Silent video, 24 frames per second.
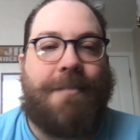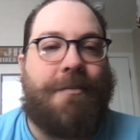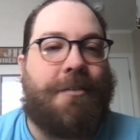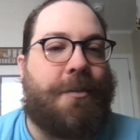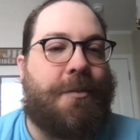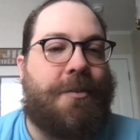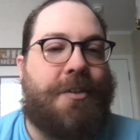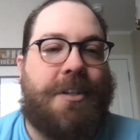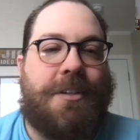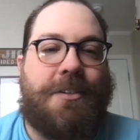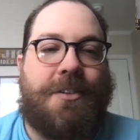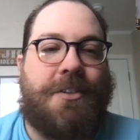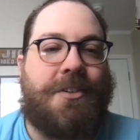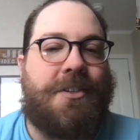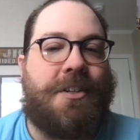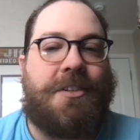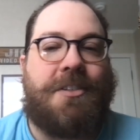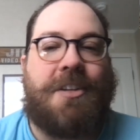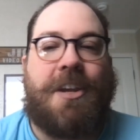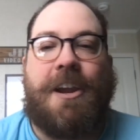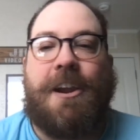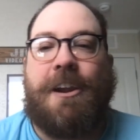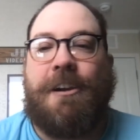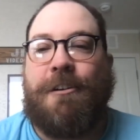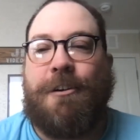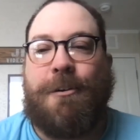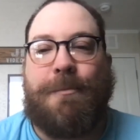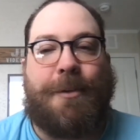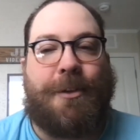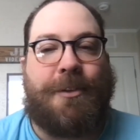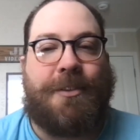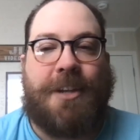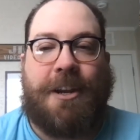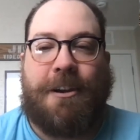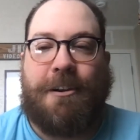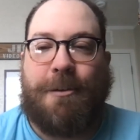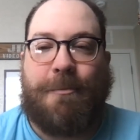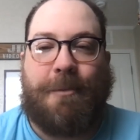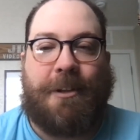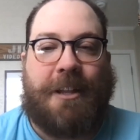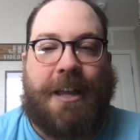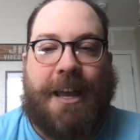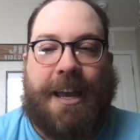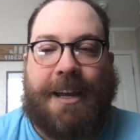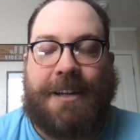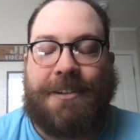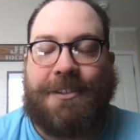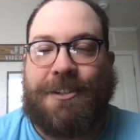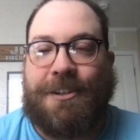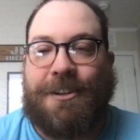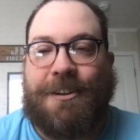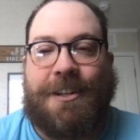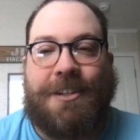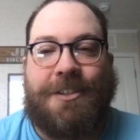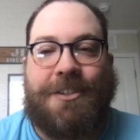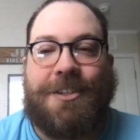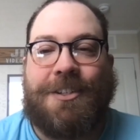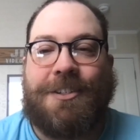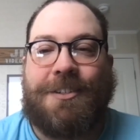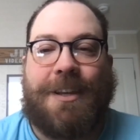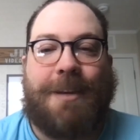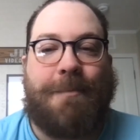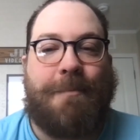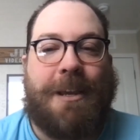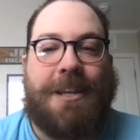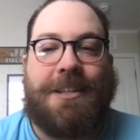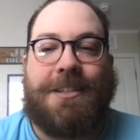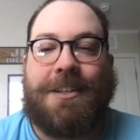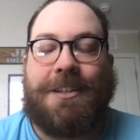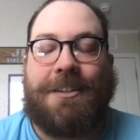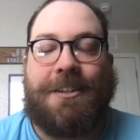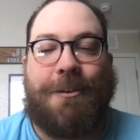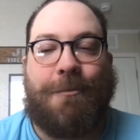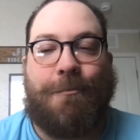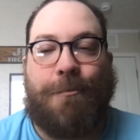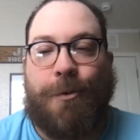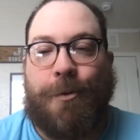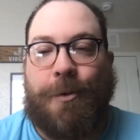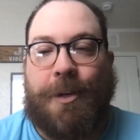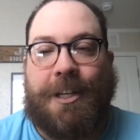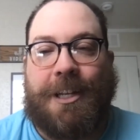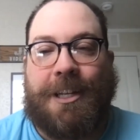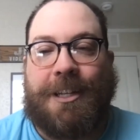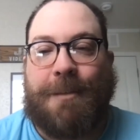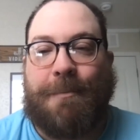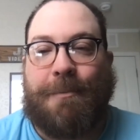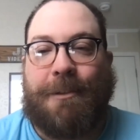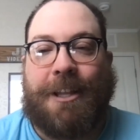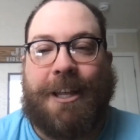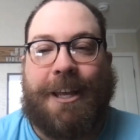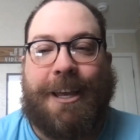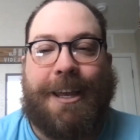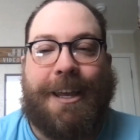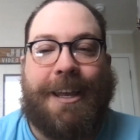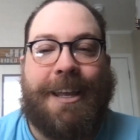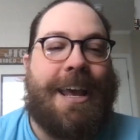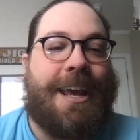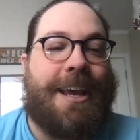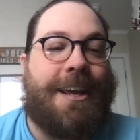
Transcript: even though she's just a terrible actor, and she's basically ruining the play.